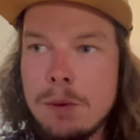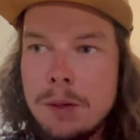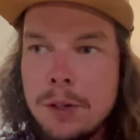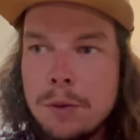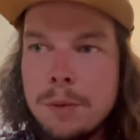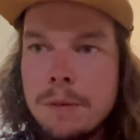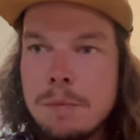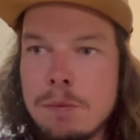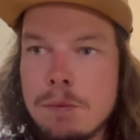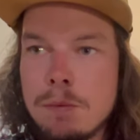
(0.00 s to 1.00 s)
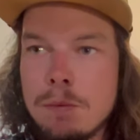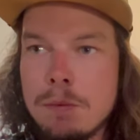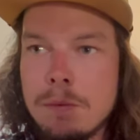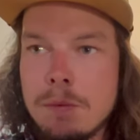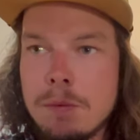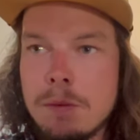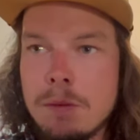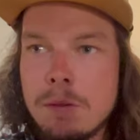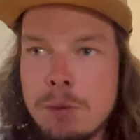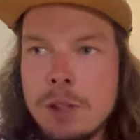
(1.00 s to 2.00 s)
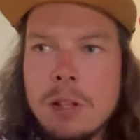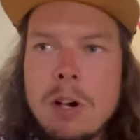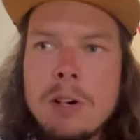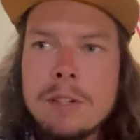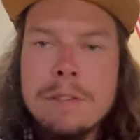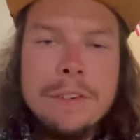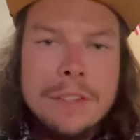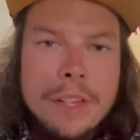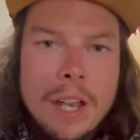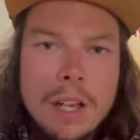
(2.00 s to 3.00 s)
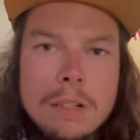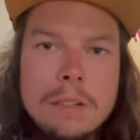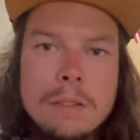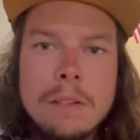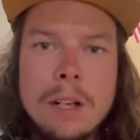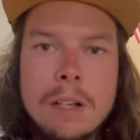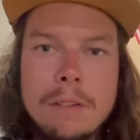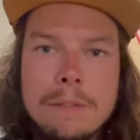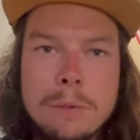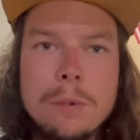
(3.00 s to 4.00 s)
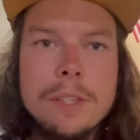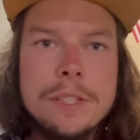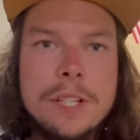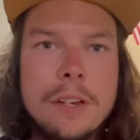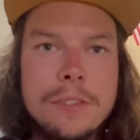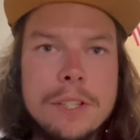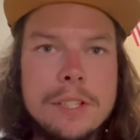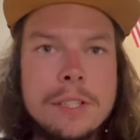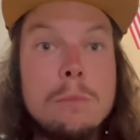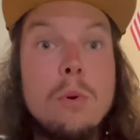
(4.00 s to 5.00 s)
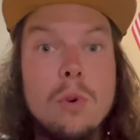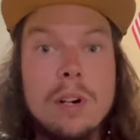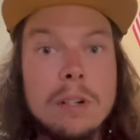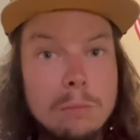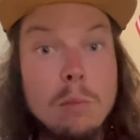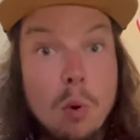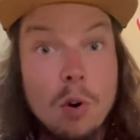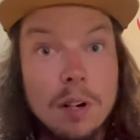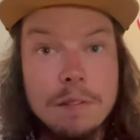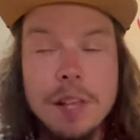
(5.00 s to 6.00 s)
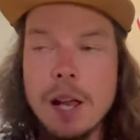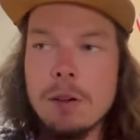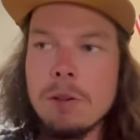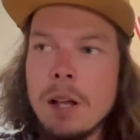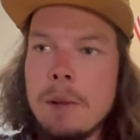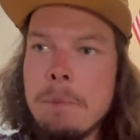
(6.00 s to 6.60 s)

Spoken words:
you know, we longed for that, for the Southeast, more of that, right?